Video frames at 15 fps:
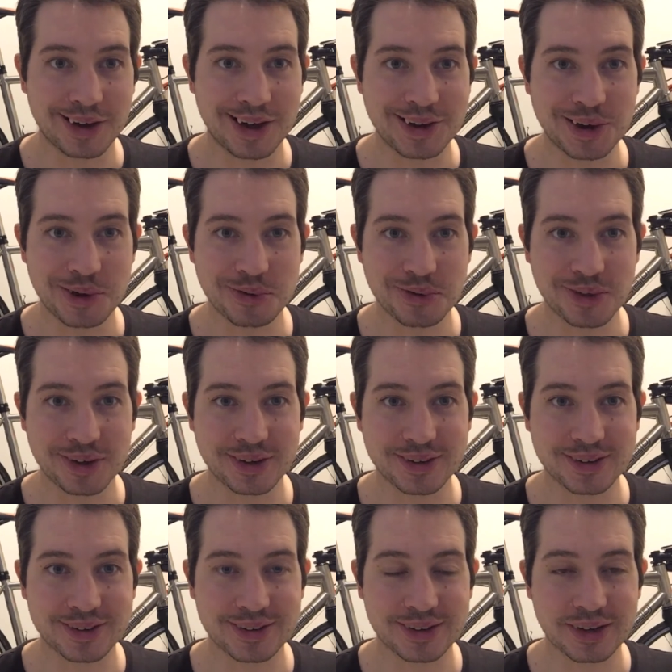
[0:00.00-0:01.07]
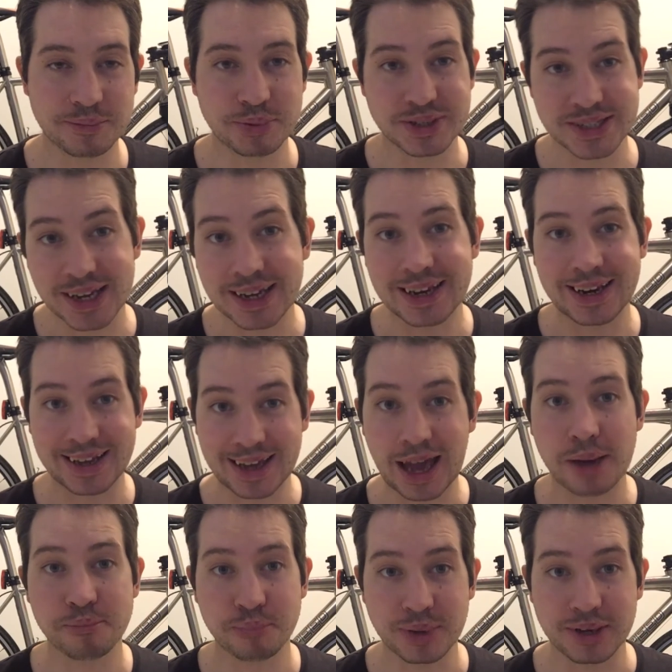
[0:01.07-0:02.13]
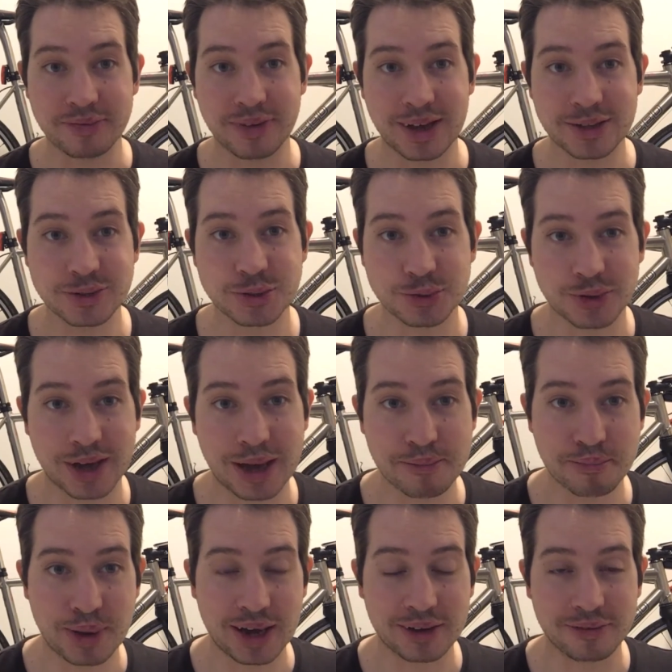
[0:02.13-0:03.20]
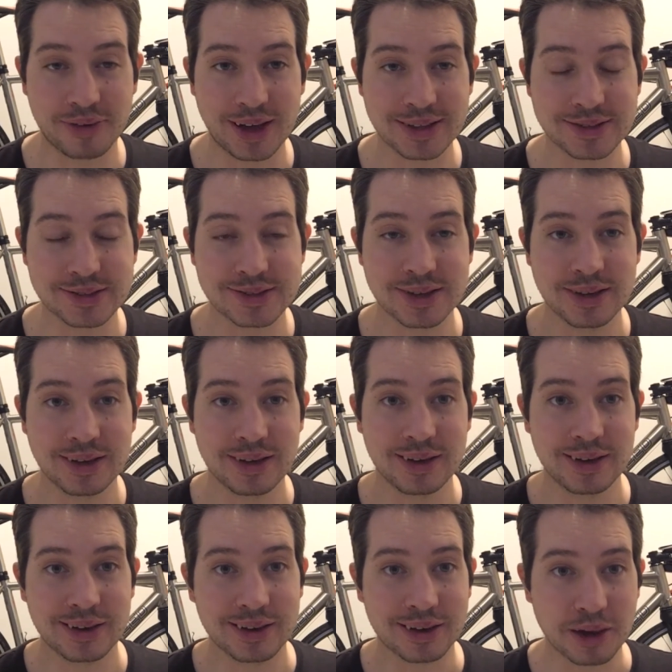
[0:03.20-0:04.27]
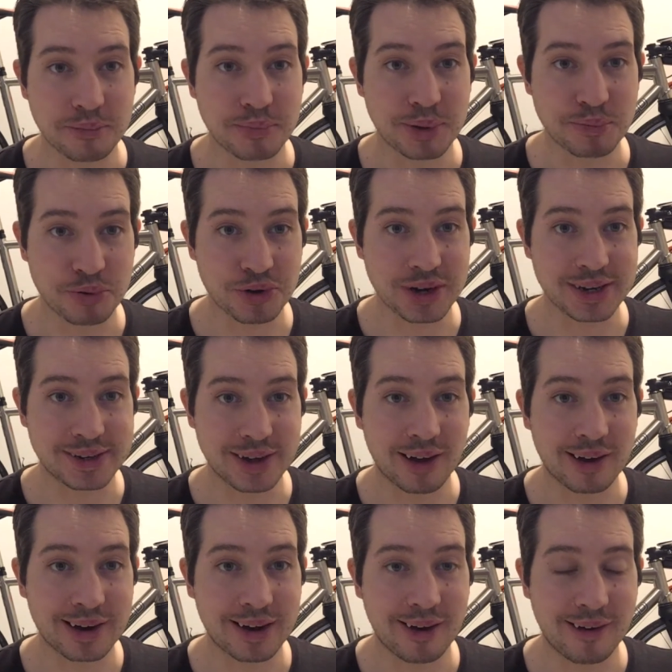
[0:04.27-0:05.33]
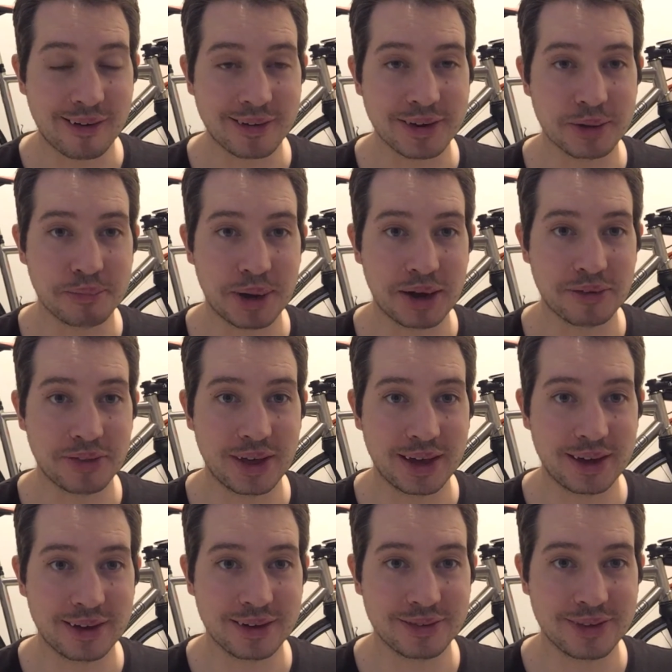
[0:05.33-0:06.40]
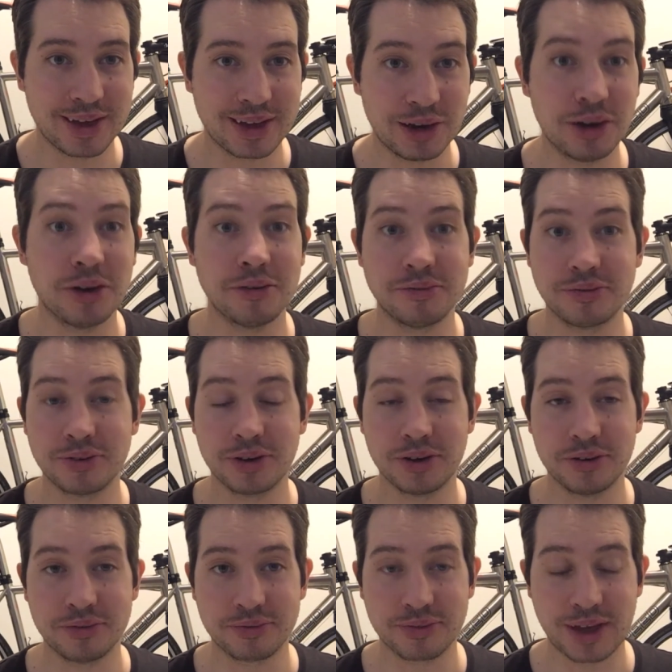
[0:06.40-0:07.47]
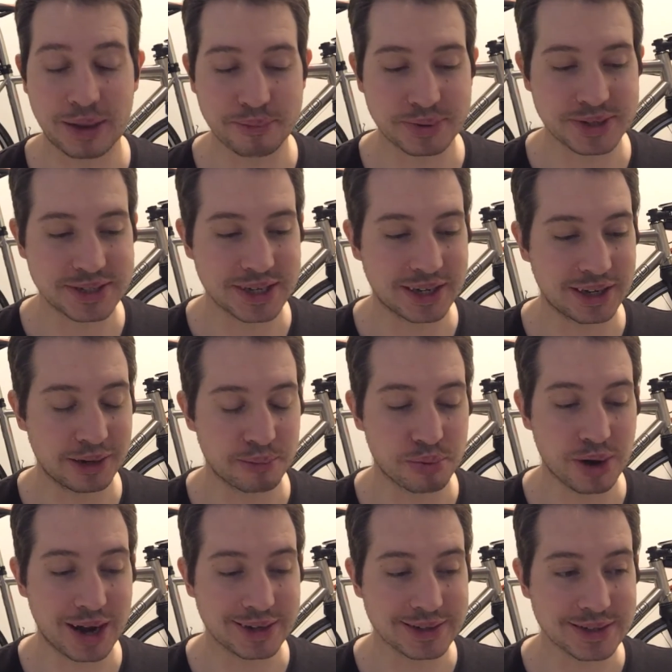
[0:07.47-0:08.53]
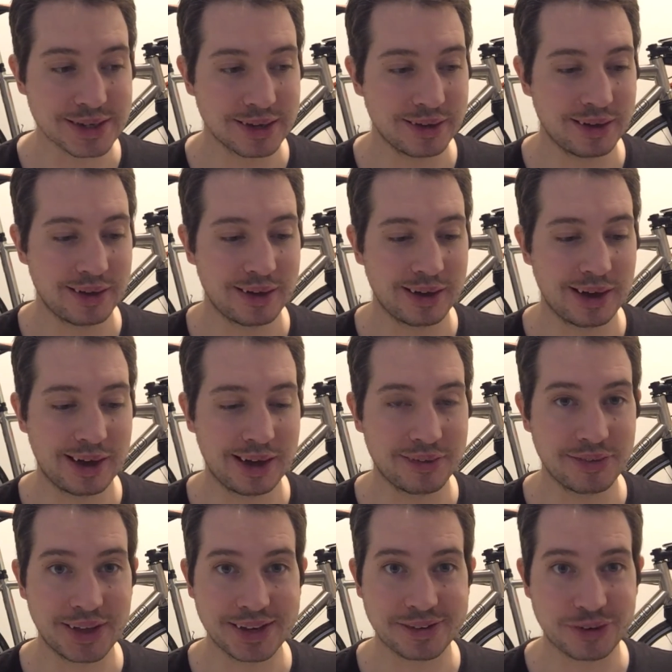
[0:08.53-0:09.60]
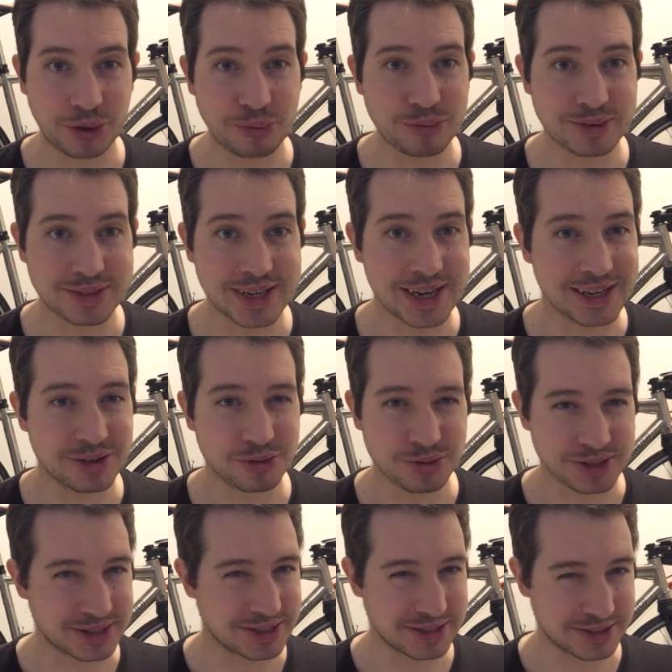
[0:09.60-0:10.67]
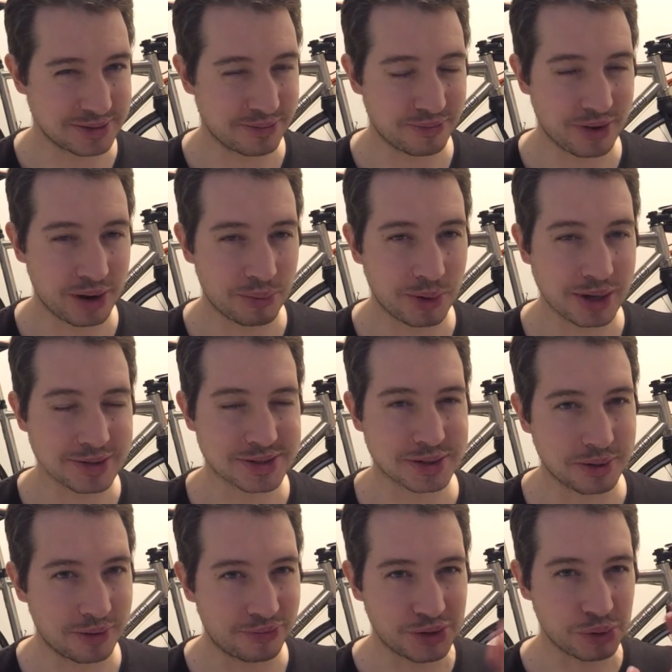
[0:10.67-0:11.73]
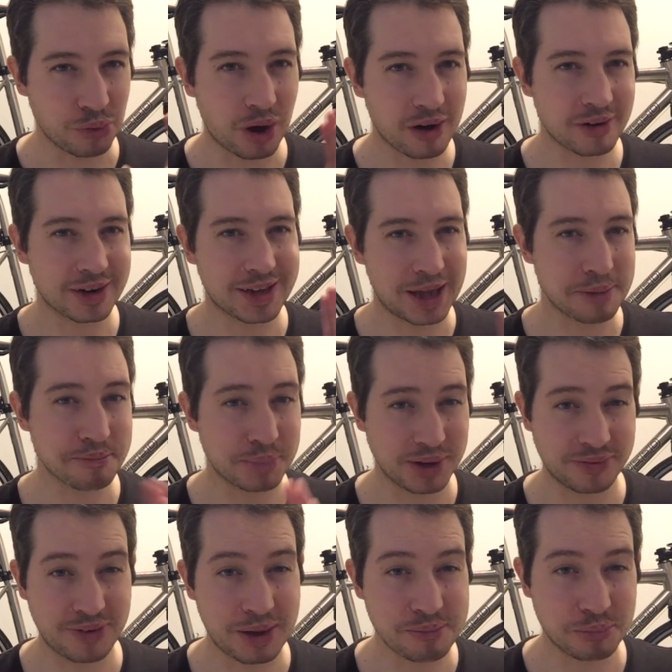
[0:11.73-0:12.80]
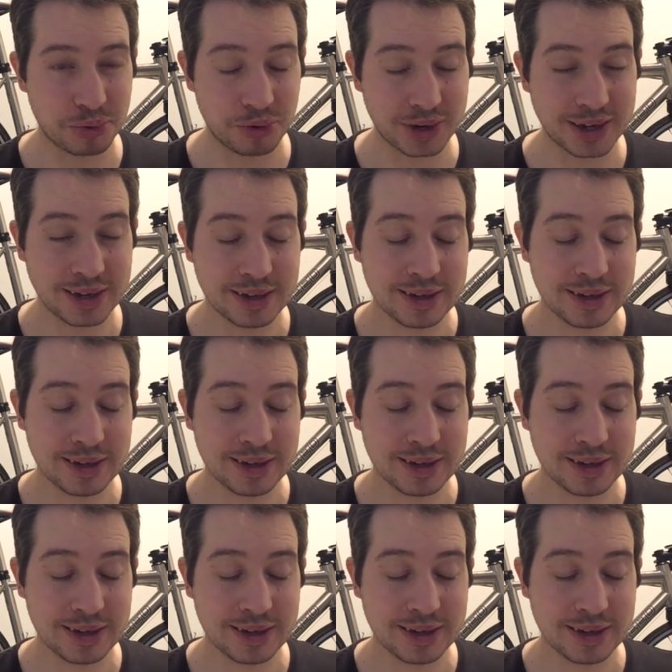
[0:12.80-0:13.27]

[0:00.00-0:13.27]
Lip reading: I know that particularly Campy fans or Campag fans can be pretty die-hard about their love of that particular brand, and they don't take criticism very well. So if you are a Campy fanboy,